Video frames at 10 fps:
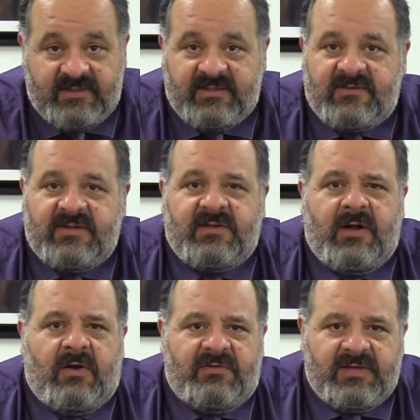like I said,
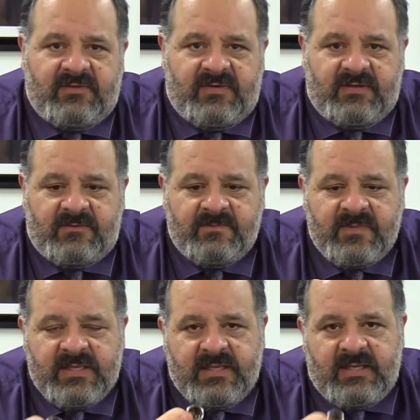golfing events.
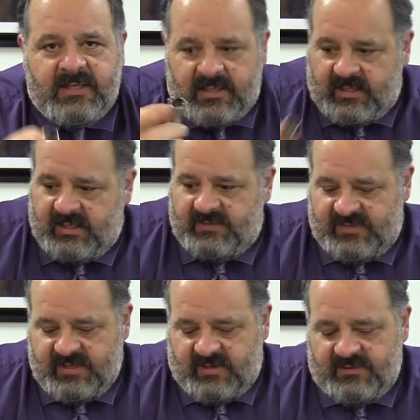
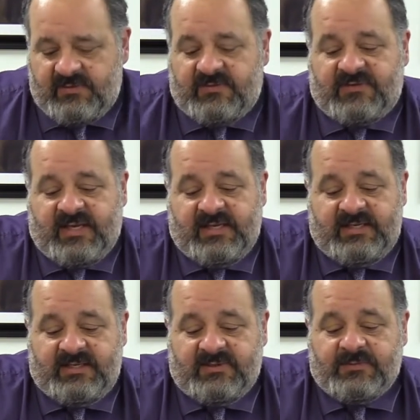The other side
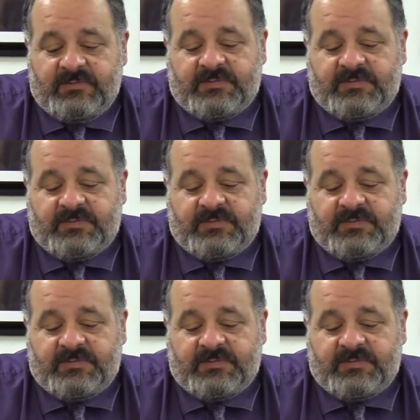here,